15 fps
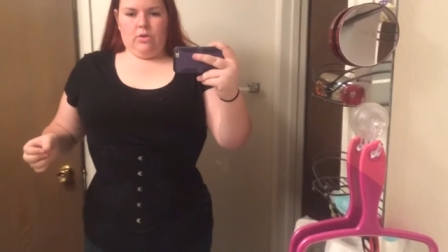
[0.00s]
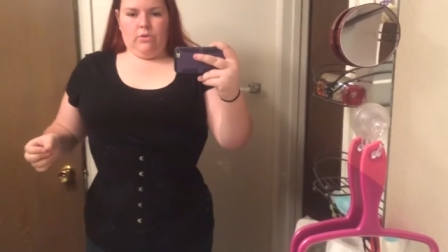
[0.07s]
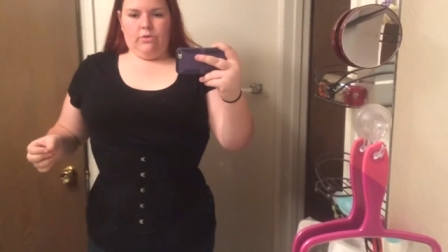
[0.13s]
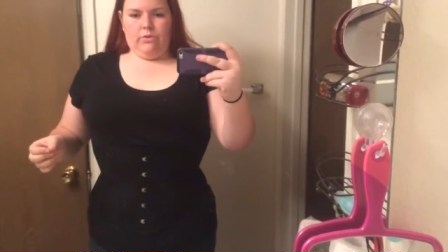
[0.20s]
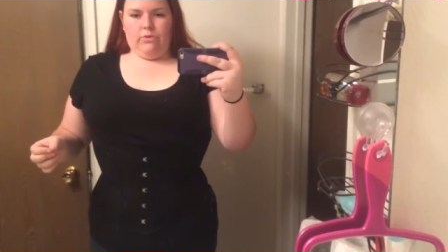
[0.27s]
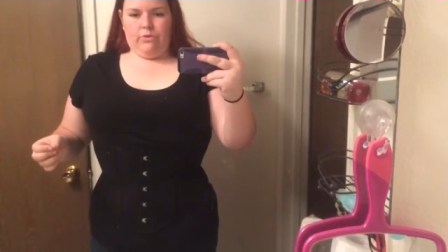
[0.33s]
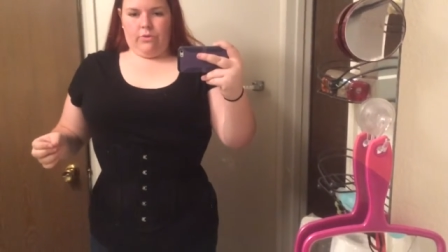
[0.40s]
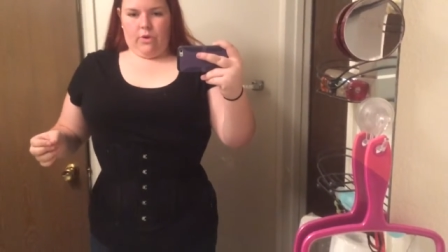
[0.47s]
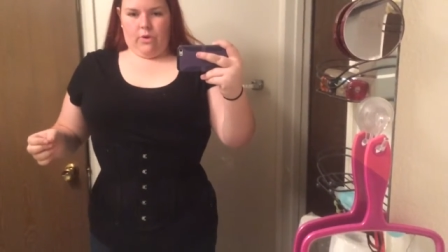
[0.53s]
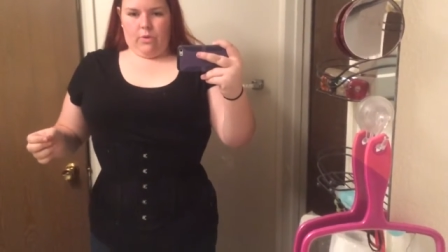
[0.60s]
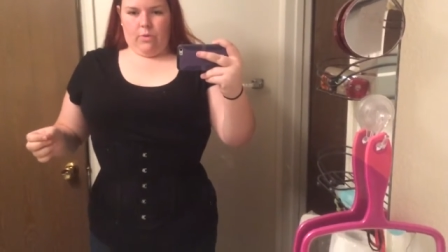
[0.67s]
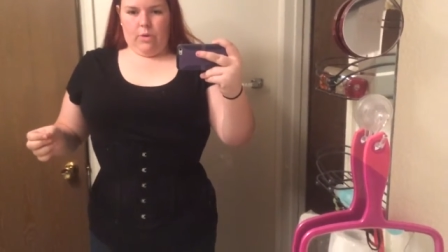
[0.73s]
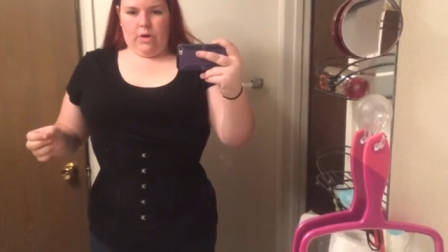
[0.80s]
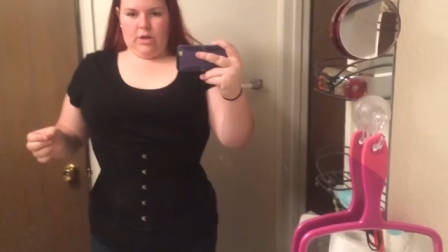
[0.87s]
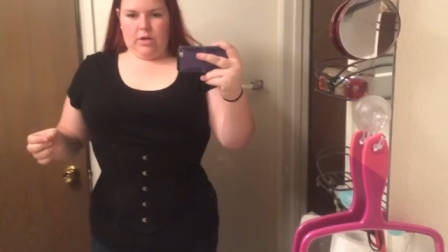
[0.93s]

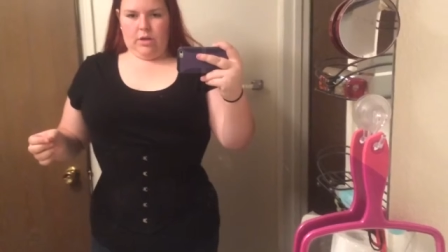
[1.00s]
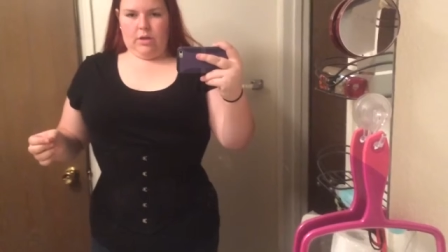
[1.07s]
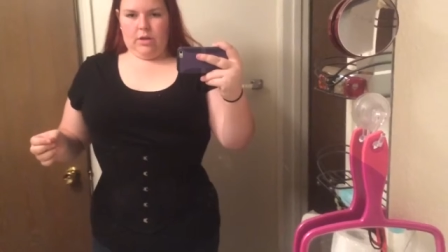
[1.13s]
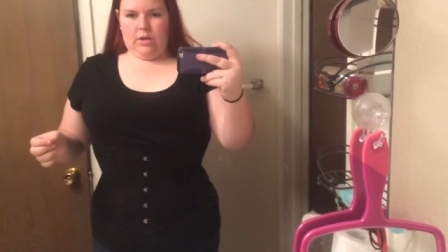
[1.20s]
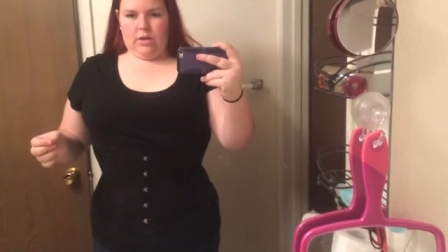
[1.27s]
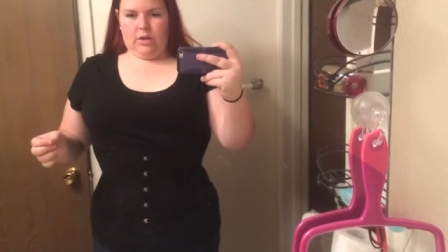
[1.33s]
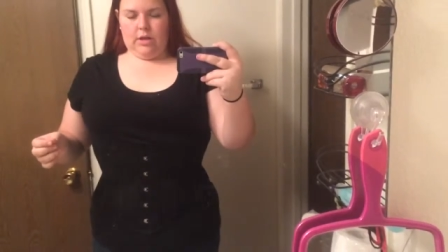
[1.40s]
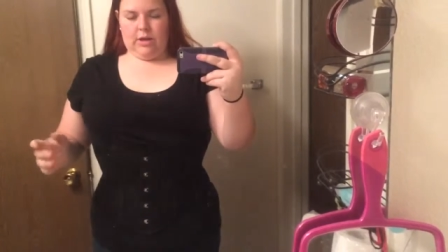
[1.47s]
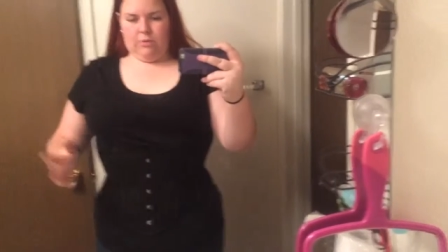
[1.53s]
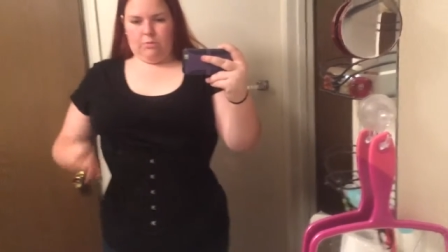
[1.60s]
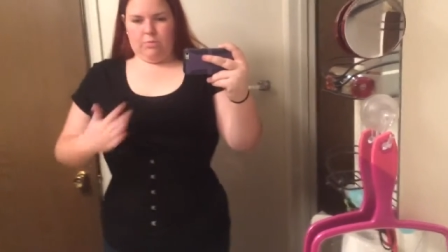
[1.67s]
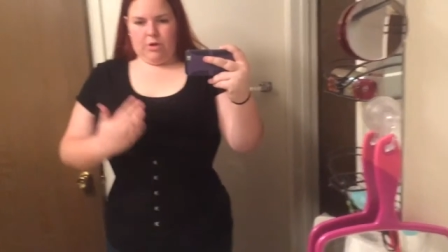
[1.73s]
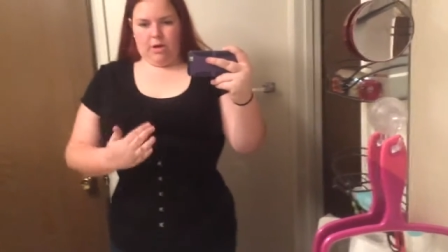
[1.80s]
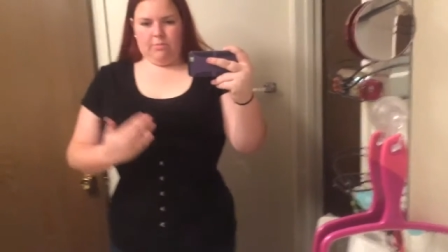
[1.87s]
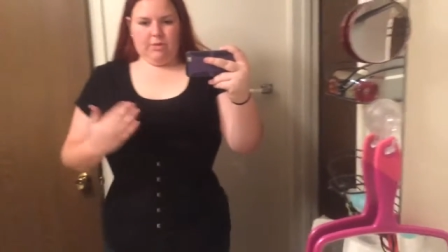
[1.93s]
So I would
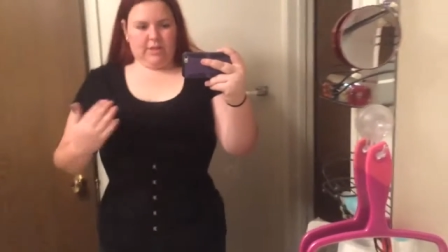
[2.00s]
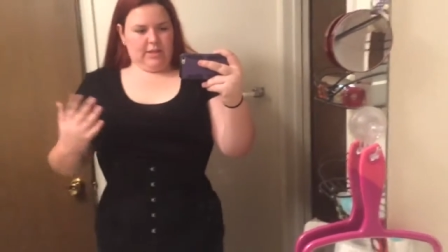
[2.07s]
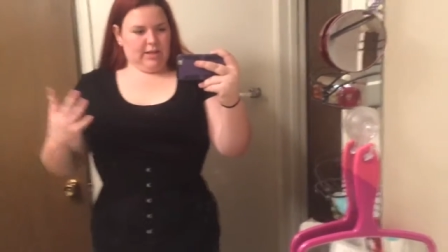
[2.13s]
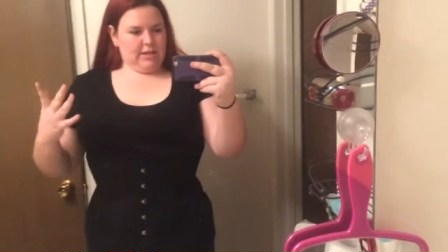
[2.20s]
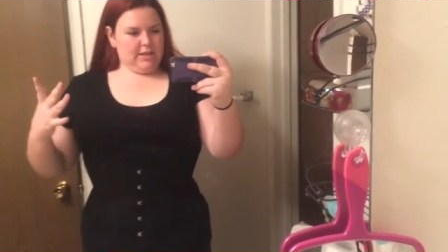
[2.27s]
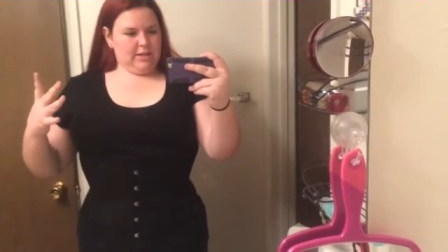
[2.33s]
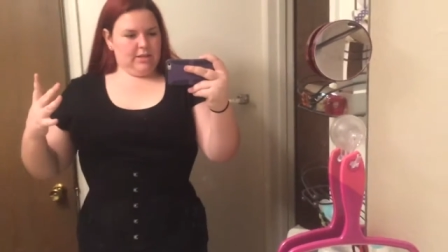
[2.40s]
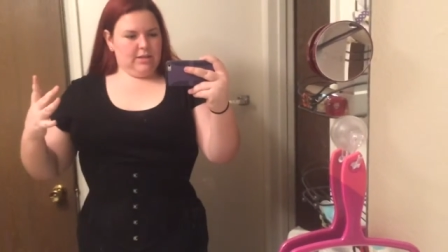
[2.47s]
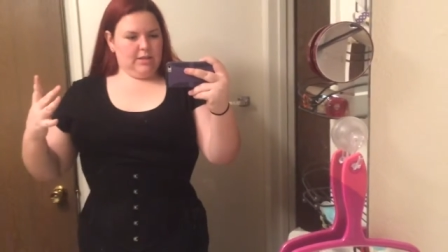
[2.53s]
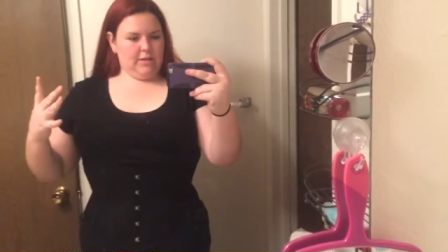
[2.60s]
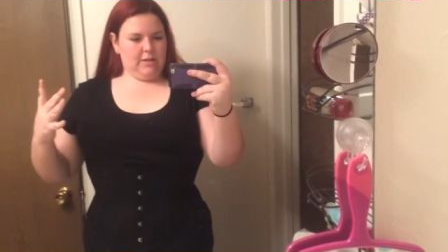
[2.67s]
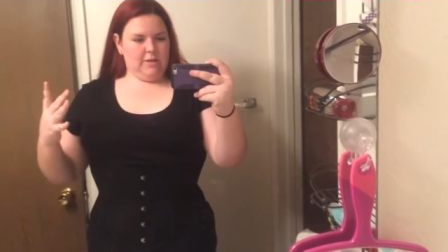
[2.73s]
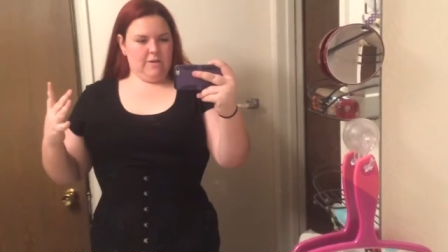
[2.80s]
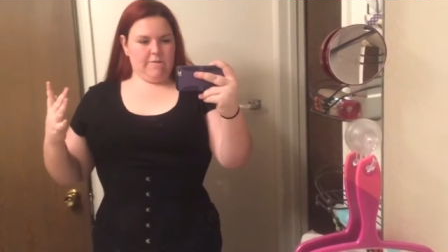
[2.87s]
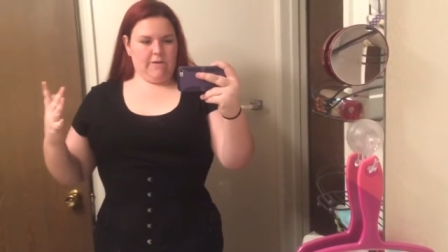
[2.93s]
probably like
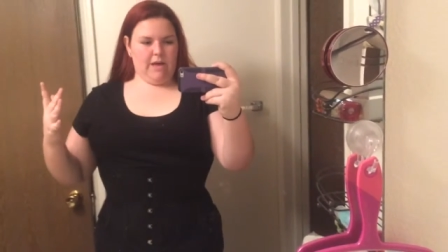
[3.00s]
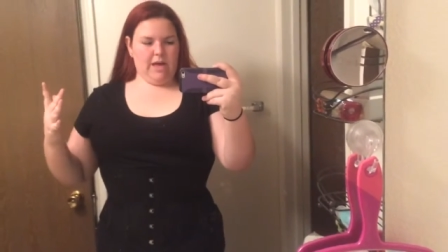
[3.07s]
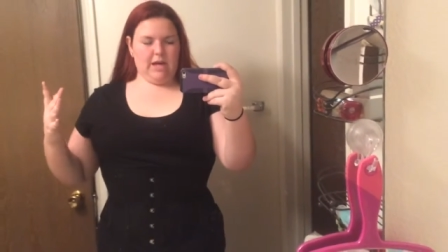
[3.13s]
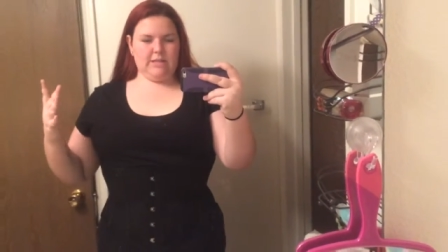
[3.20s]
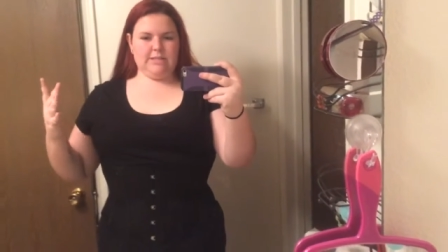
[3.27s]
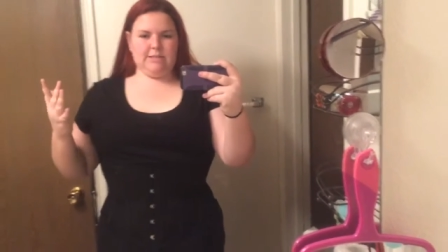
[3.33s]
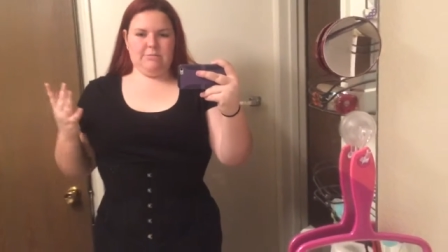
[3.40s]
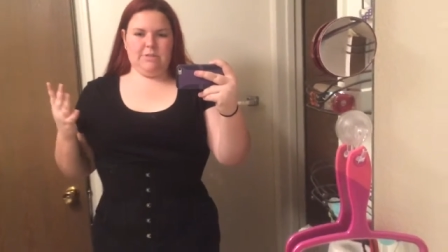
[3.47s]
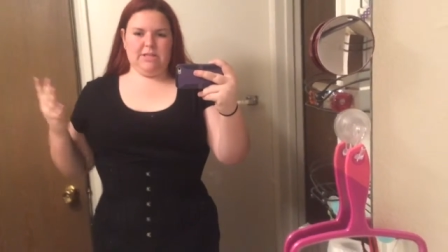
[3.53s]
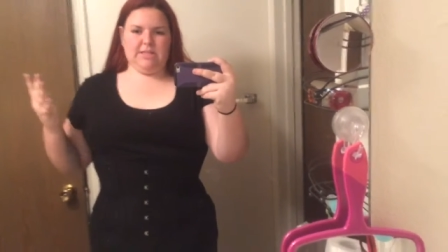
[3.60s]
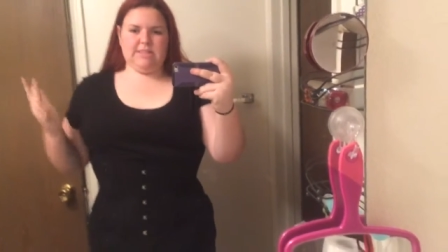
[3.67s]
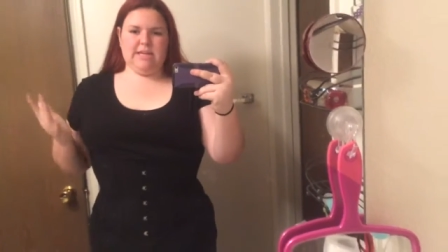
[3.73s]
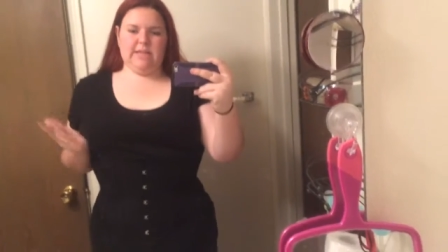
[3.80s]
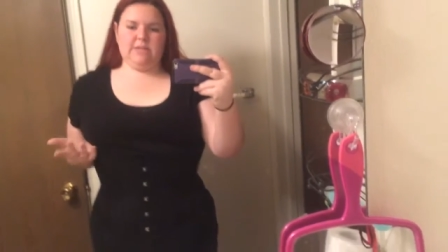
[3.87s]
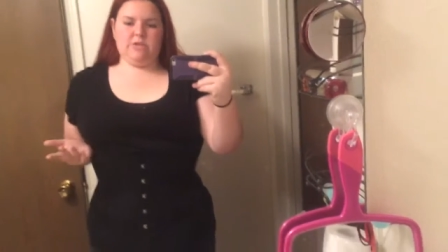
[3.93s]
if I had something
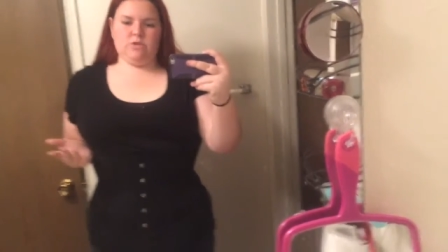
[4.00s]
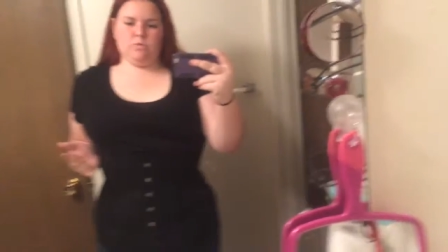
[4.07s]
tight